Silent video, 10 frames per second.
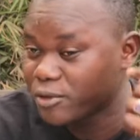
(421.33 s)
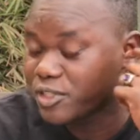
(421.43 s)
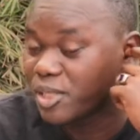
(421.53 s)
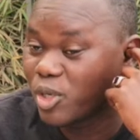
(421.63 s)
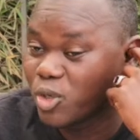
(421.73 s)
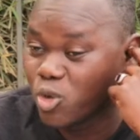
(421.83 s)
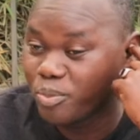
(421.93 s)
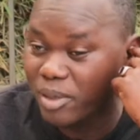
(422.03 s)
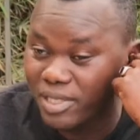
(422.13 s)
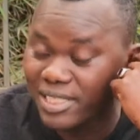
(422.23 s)
for someone who
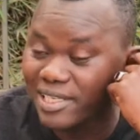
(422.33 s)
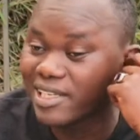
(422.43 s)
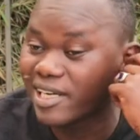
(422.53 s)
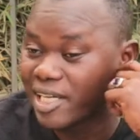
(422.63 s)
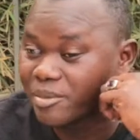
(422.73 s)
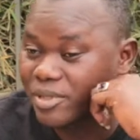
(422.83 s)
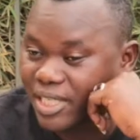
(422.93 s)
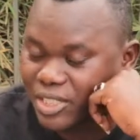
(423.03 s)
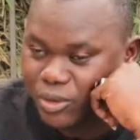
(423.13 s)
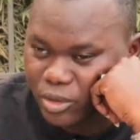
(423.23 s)
publicly claimed
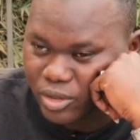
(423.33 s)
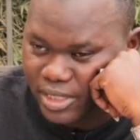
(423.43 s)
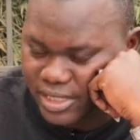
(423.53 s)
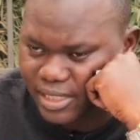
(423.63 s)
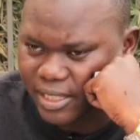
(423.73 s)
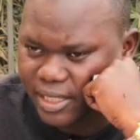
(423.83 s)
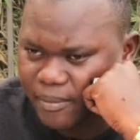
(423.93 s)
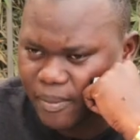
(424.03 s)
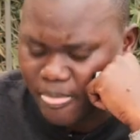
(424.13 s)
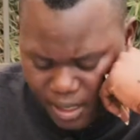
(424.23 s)
that you are not dating her.
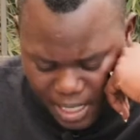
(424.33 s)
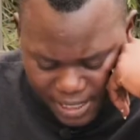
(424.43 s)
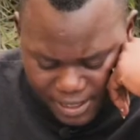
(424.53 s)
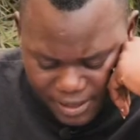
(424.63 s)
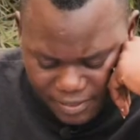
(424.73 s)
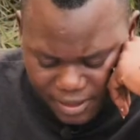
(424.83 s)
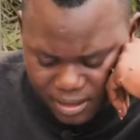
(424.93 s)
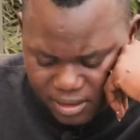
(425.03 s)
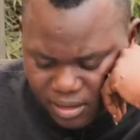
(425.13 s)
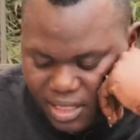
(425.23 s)
Another
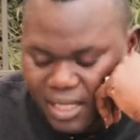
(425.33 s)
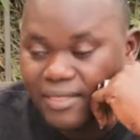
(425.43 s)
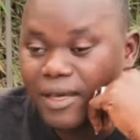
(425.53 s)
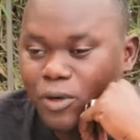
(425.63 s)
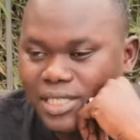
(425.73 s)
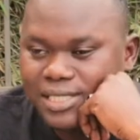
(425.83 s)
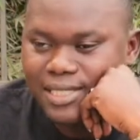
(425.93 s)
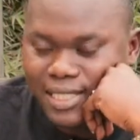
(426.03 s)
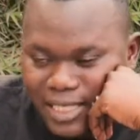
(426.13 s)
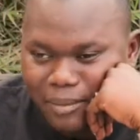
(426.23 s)
thing, the worst
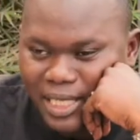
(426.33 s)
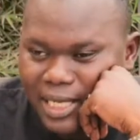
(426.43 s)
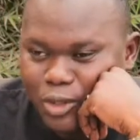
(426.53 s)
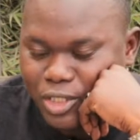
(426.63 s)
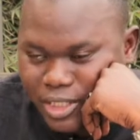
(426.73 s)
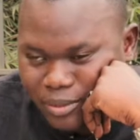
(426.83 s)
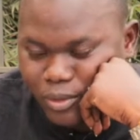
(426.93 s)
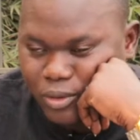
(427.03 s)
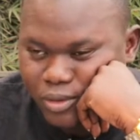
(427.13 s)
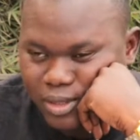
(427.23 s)
thing manyalo timo,
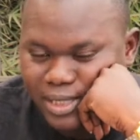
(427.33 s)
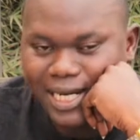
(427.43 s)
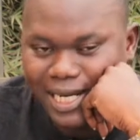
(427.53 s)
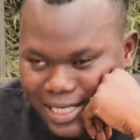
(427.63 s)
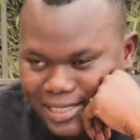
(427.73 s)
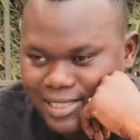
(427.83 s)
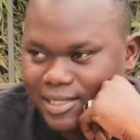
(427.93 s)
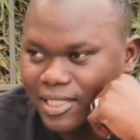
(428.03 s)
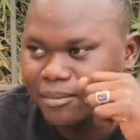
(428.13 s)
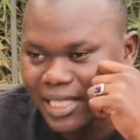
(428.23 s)
the last
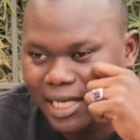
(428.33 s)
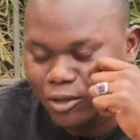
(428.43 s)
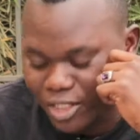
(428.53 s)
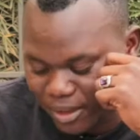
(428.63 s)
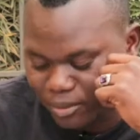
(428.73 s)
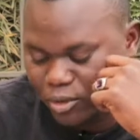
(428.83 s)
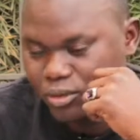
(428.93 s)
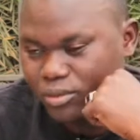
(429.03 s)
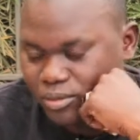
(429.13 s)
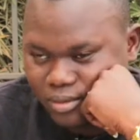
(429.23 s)
thing manyalo timo,
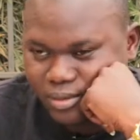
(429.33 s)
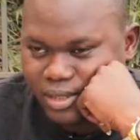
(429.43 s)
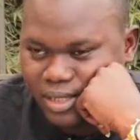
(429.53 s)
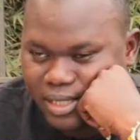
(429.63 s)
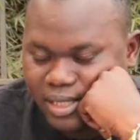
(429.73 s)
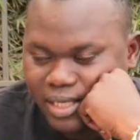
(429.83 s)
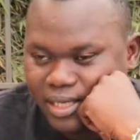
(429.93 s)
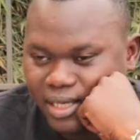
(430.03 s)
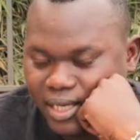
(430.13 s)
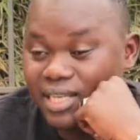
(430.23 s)

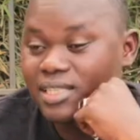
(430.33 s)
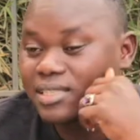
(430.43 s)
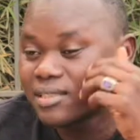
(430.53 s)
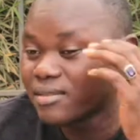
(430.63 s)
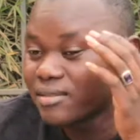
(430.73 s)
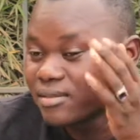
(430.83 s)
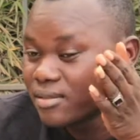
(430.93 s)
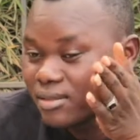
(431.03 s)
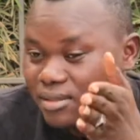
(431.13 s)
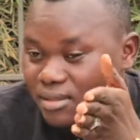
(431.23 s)
and
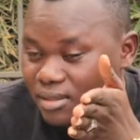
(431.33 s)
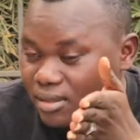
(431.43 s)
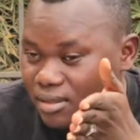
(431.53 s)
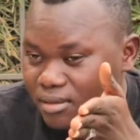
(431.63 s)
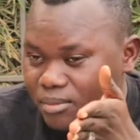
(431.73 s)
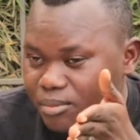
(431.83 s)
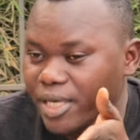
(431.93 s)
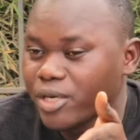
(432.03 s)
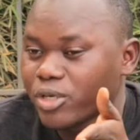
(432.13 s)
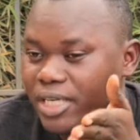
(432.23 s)

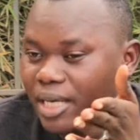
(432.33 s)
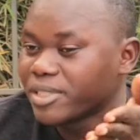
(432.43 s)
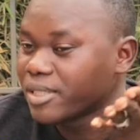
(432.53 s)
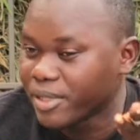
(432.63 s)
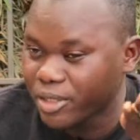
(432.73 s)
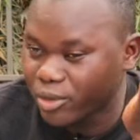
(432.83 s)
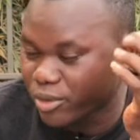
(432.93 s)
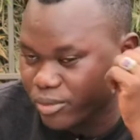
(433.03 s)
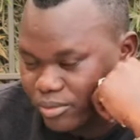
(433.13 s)
bedo ginga mise bedo ko.